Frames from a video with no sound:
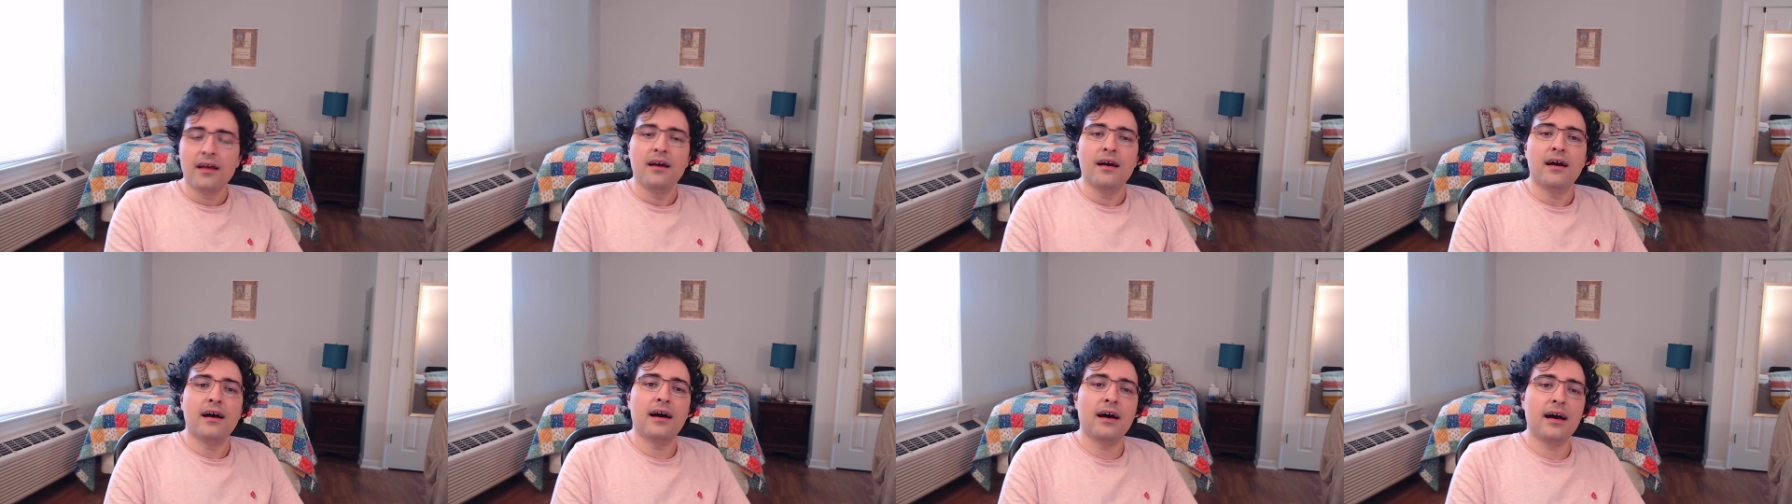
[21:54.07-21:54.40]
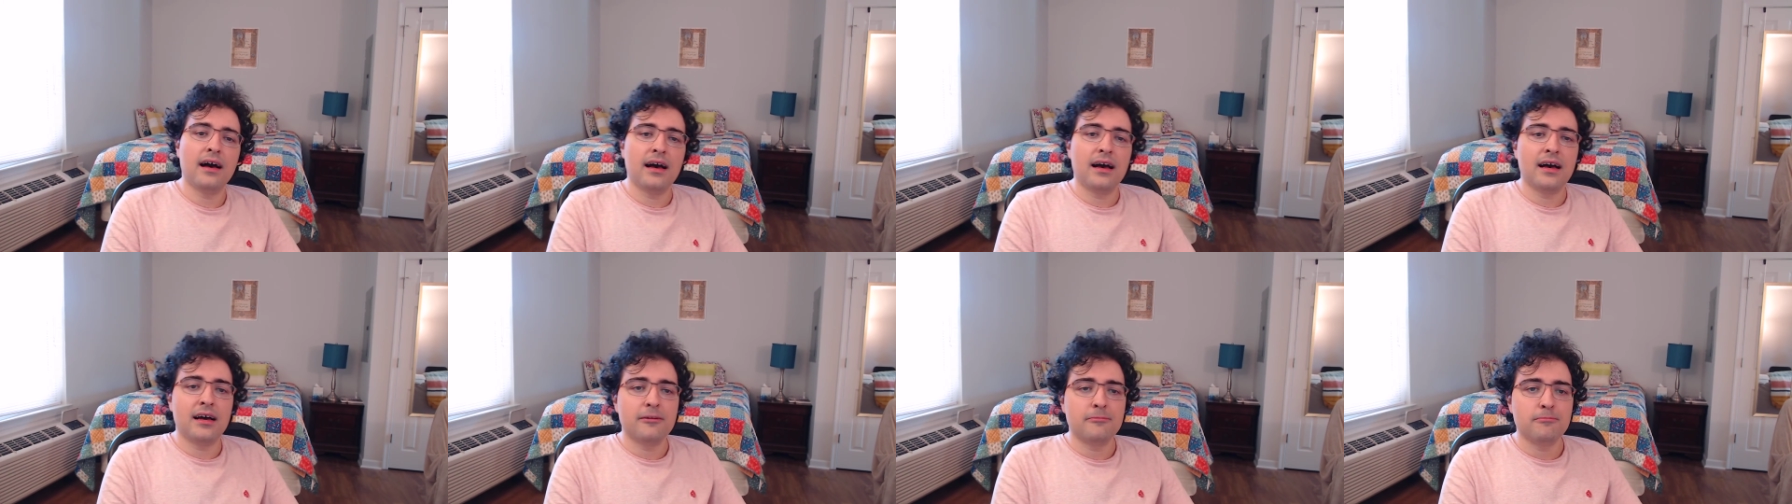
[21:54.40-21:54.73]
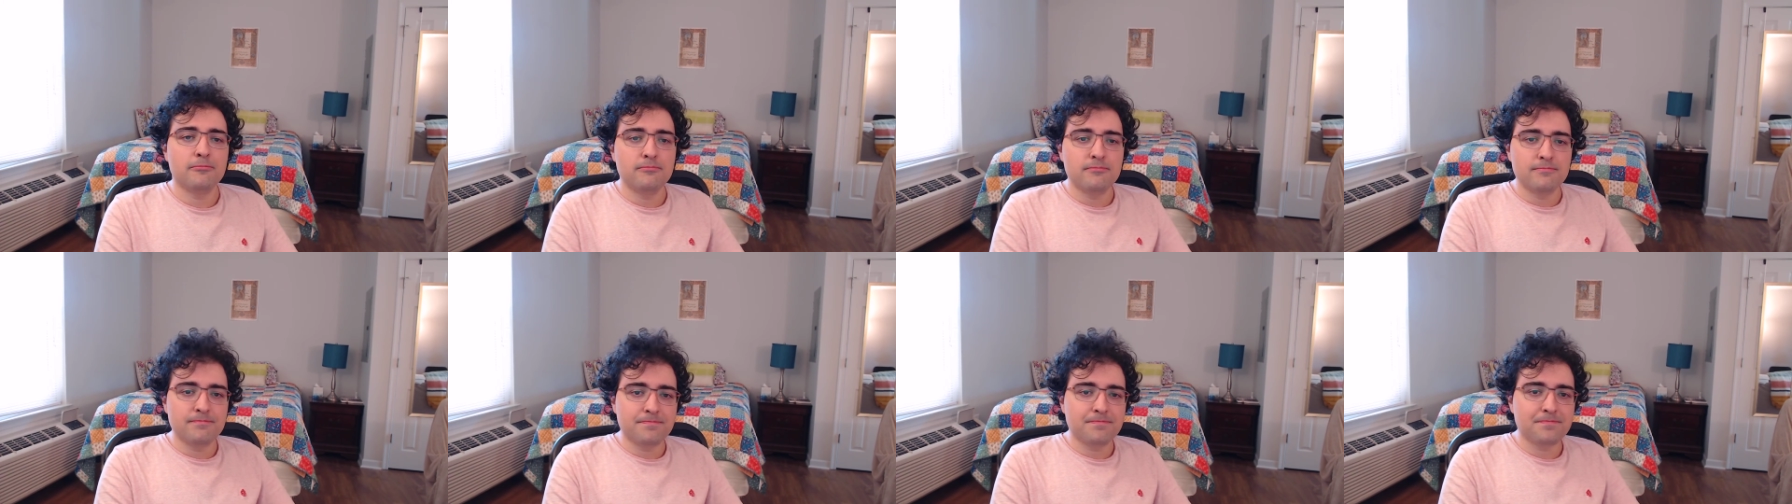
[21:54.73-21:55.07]

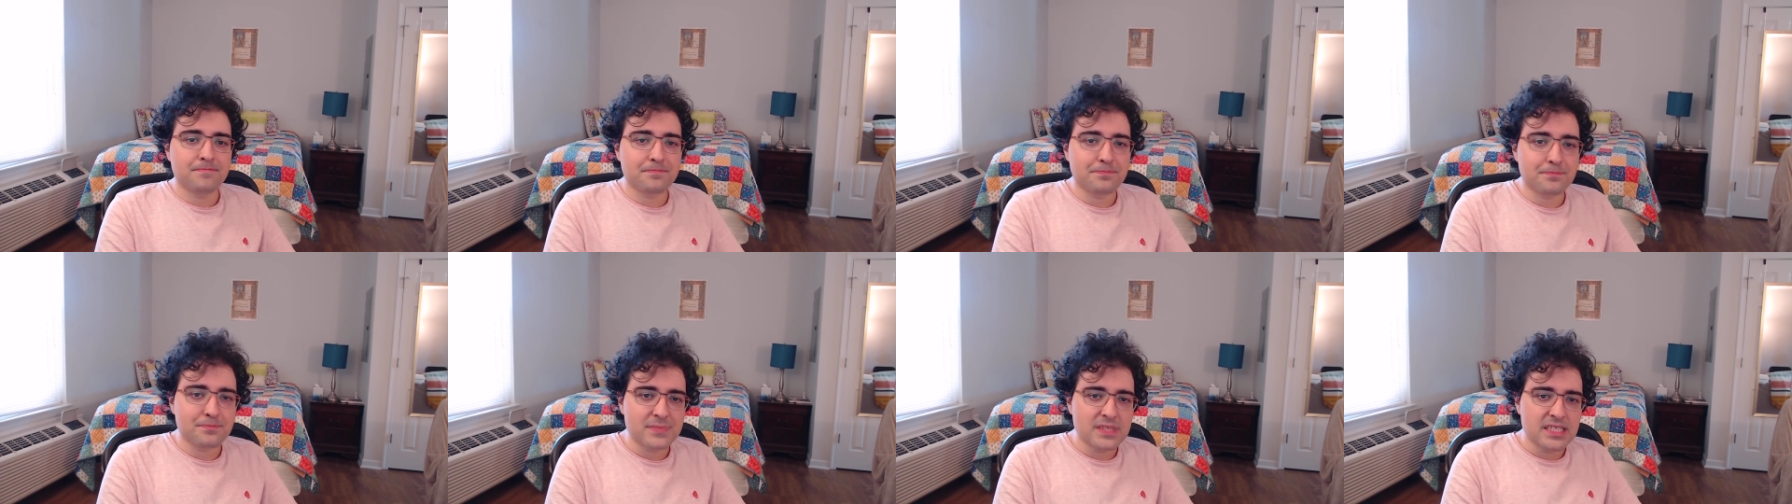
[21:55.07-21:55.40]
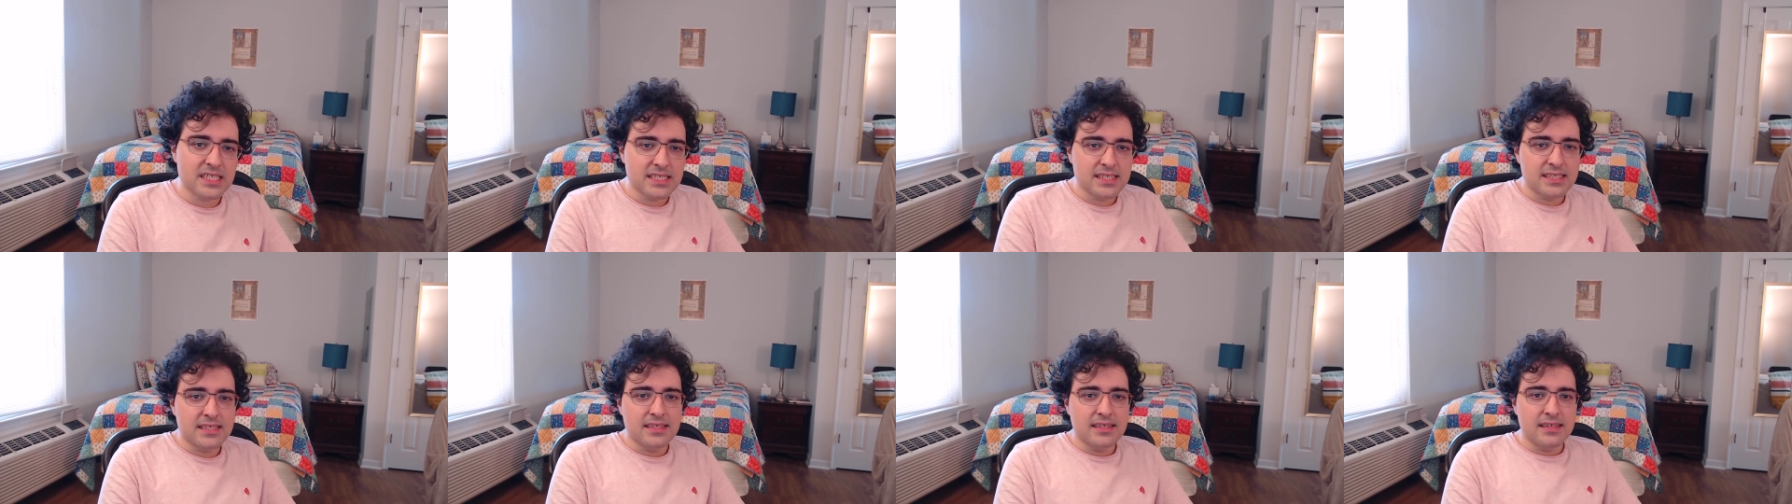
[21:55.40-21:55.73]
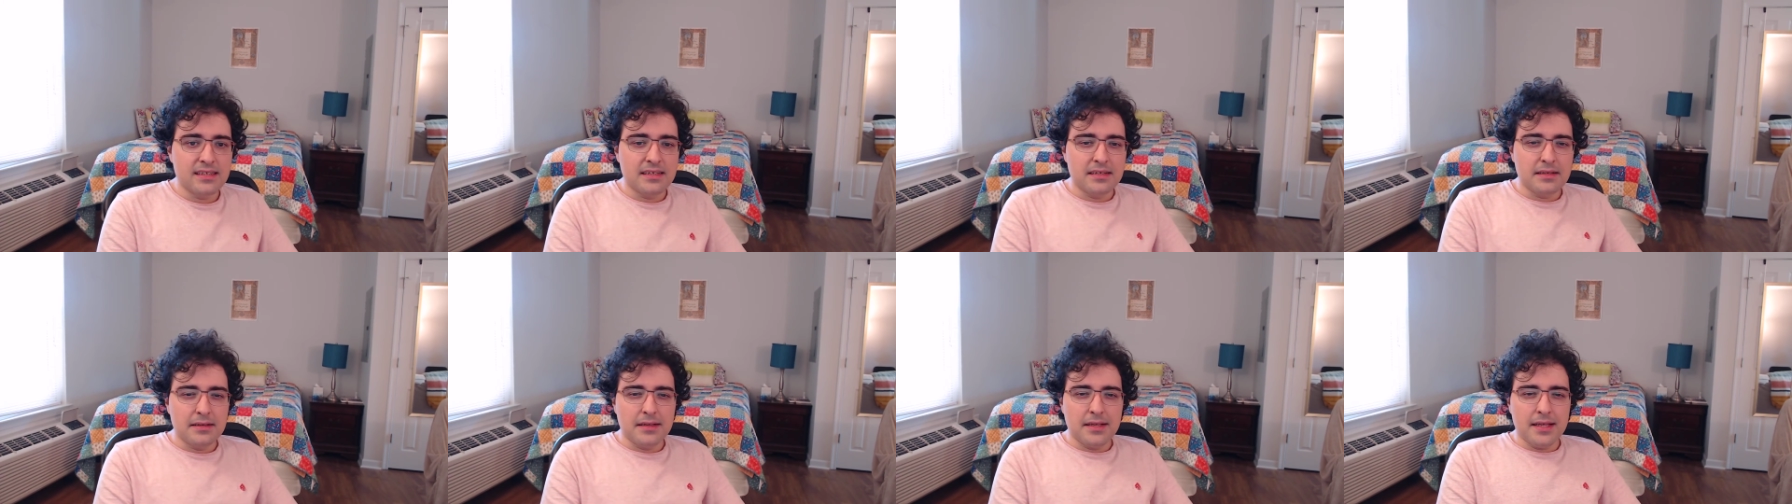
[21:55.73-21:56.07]
I
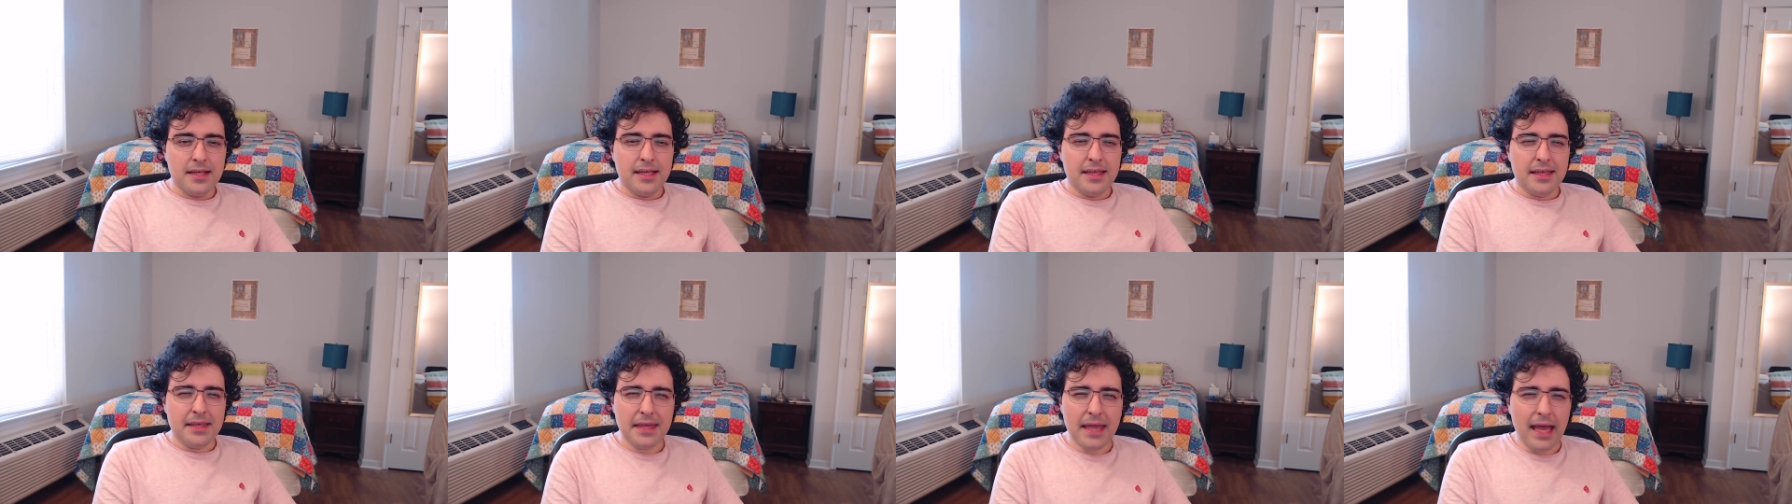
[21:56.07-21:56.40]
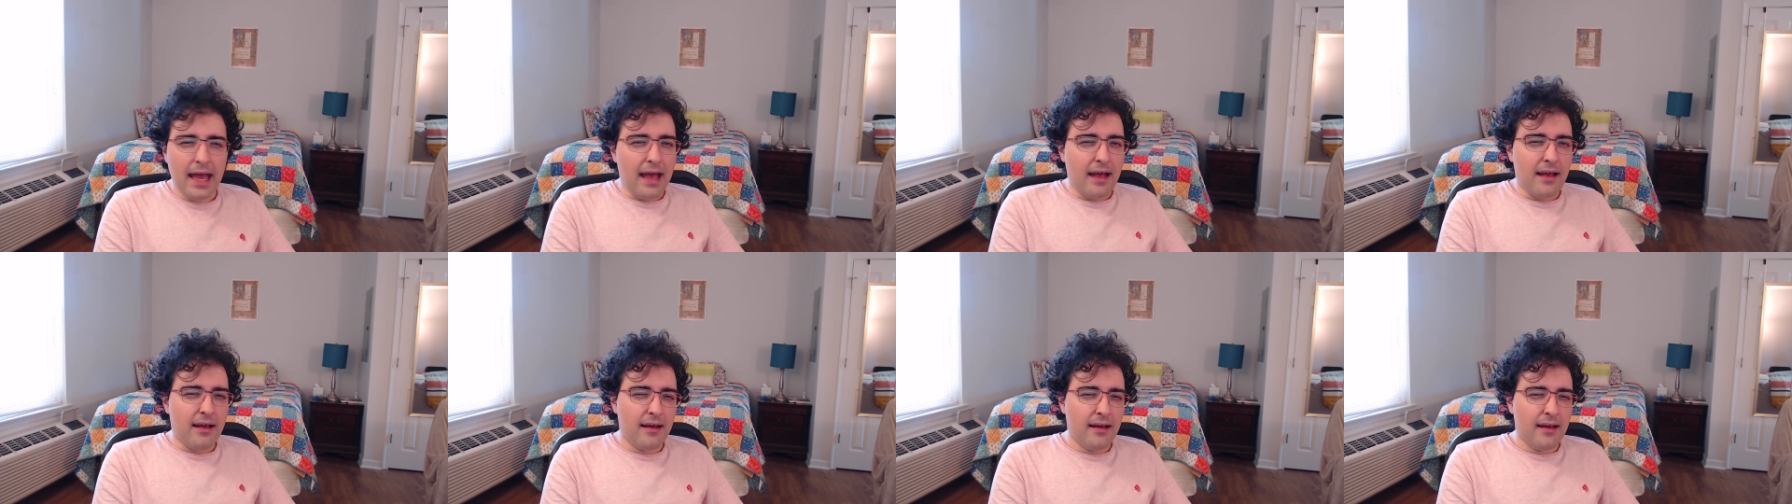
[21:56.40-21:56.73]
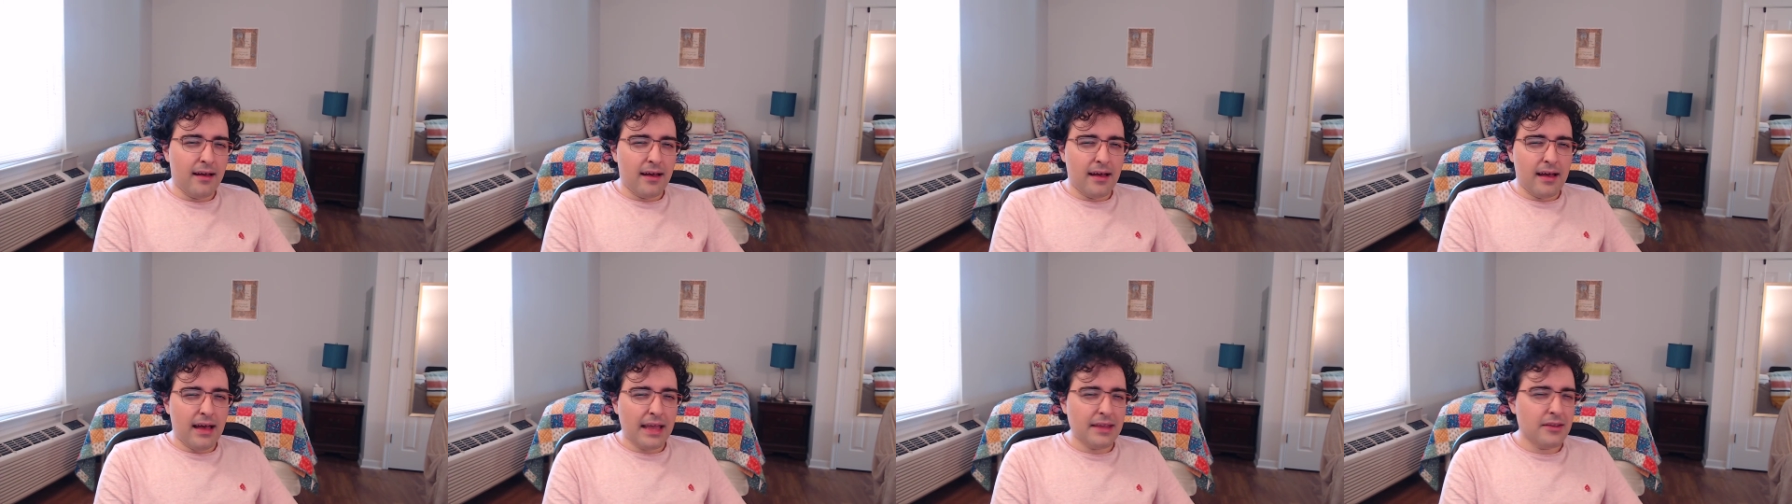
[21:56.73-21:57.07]

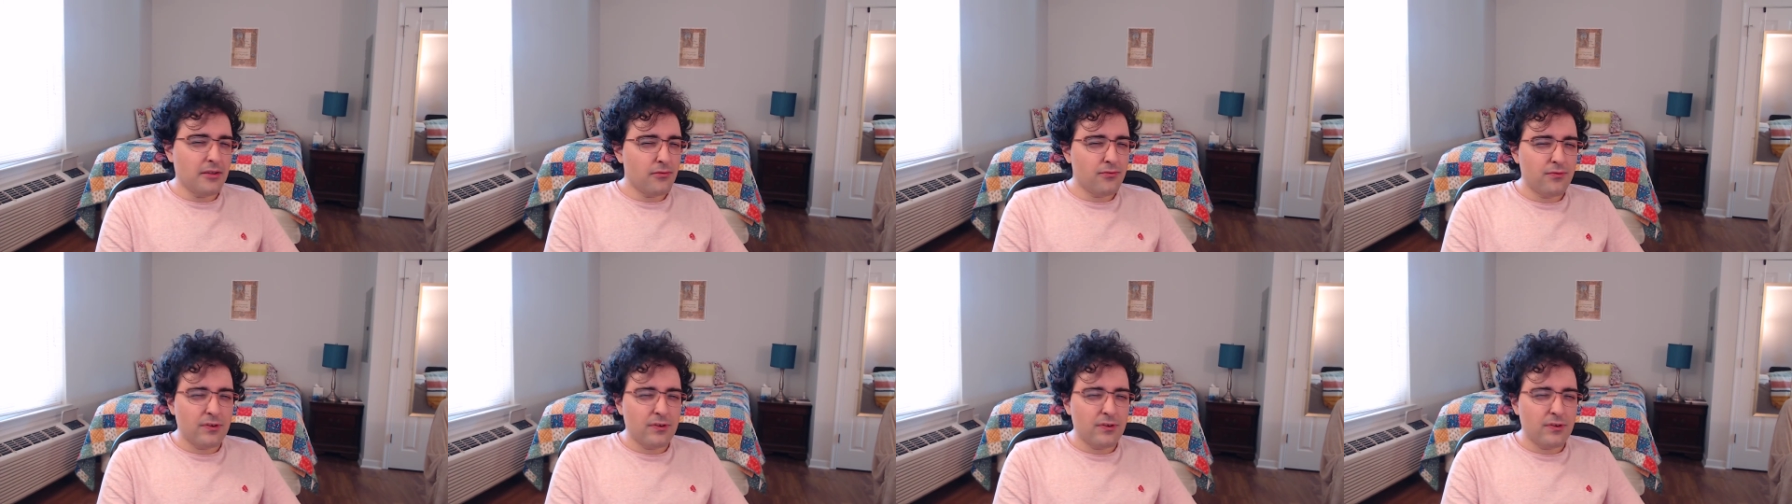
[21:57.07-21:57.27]
don't